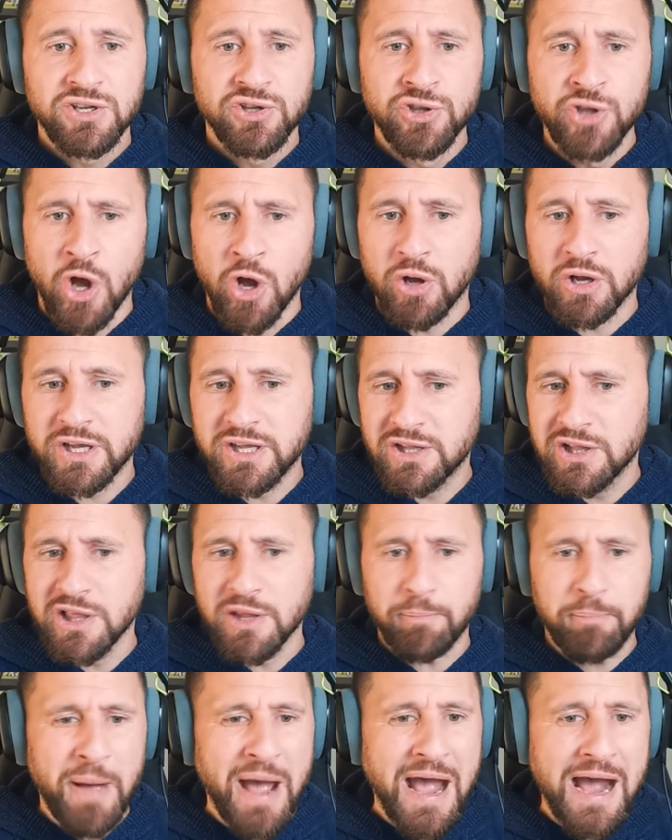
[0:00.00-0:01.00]
Not
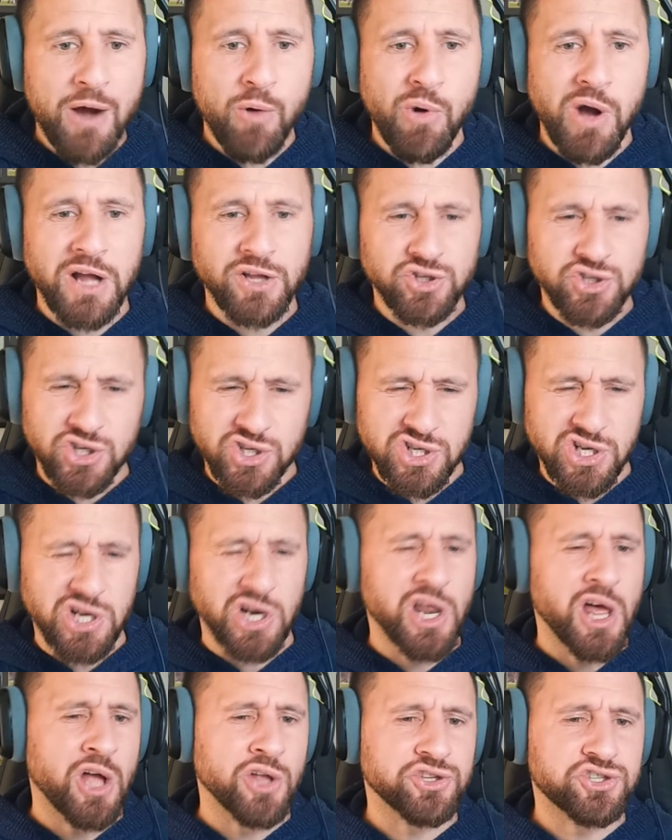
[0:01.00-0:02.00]
power, just
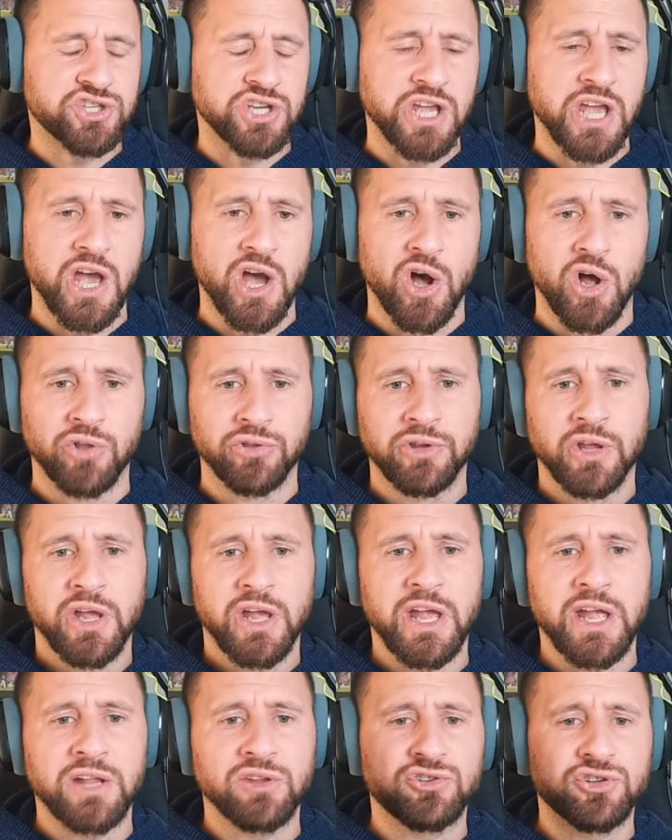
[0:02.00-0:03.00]
glancing it on
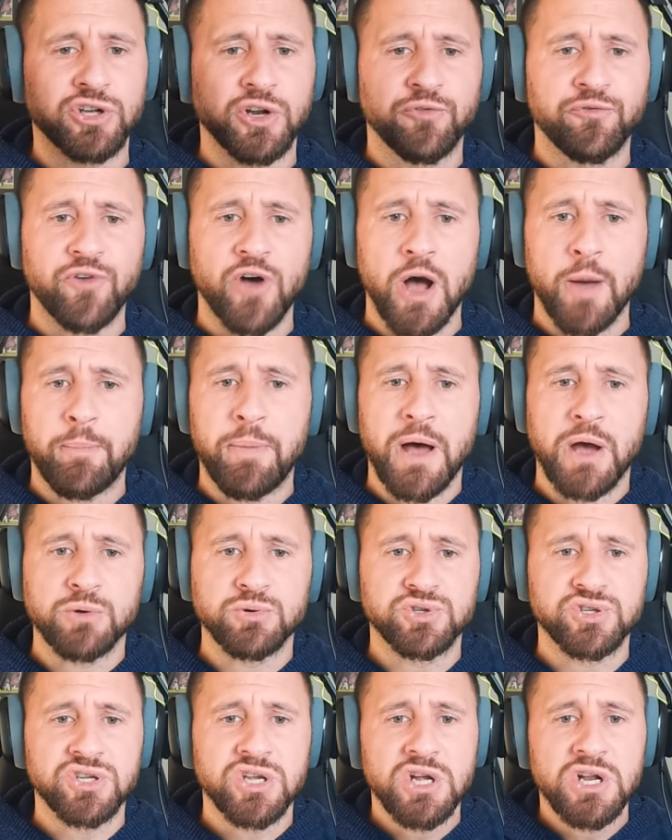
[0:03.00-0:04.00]
into the far
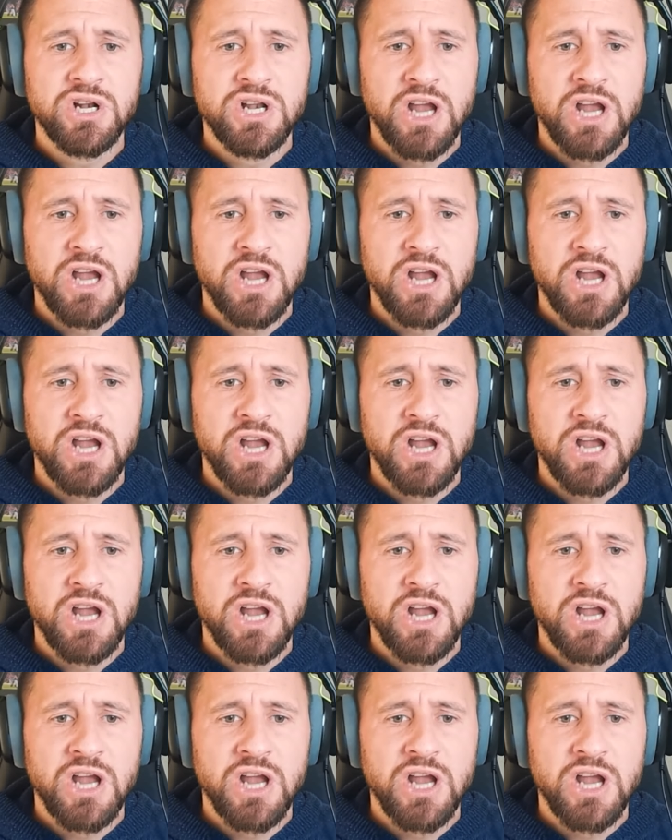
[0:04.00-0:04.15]
post.